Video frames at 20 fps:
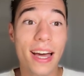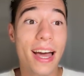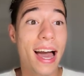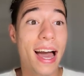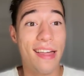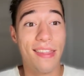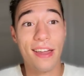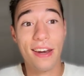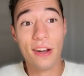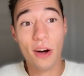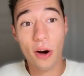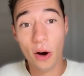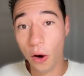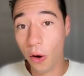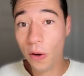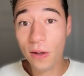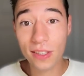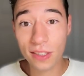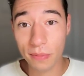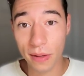and then
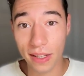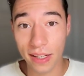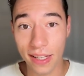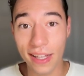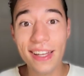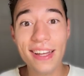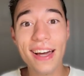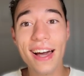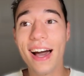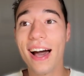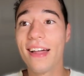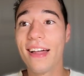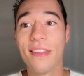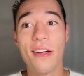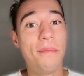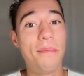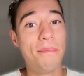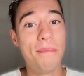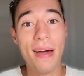ultimately there are